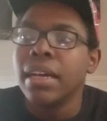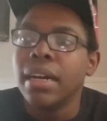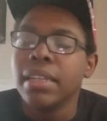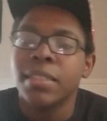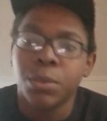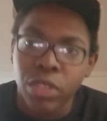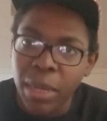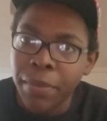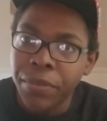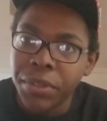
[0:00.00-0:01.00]
Uh,
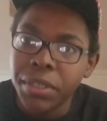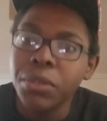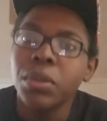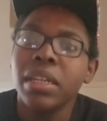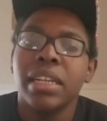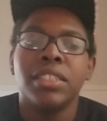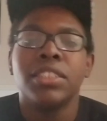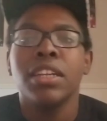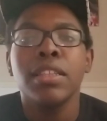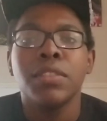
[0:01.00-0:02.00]
subscribe if you're new, and
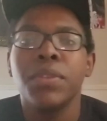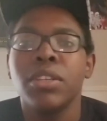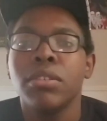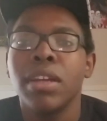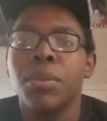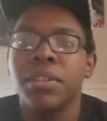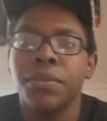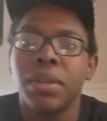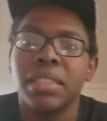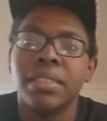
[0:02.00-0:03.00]
share this video around with your
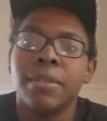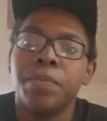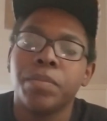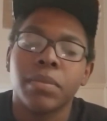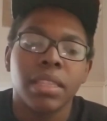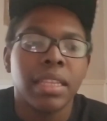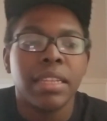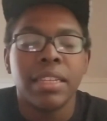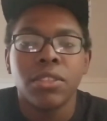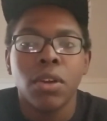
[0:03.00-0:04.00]
friends.
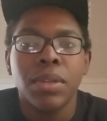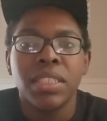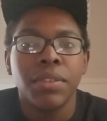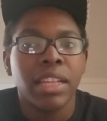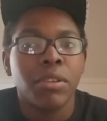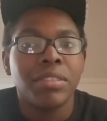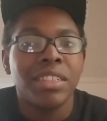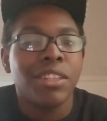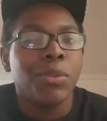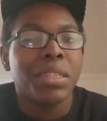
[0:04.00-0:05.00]
And as always, if you like what you've
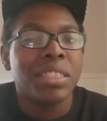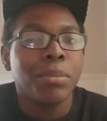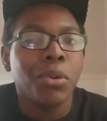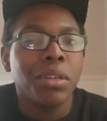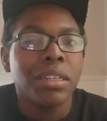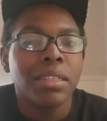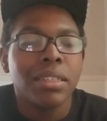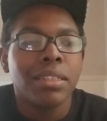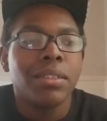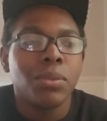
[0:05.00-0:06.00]
seen and you want to see more,
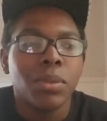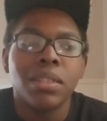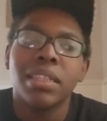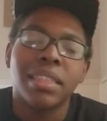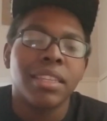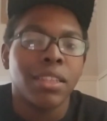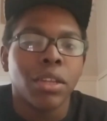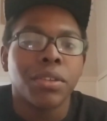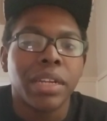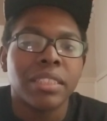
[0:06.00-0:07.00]
well, I think you
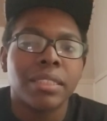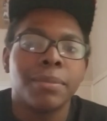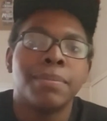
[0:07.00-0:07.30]
know the rest.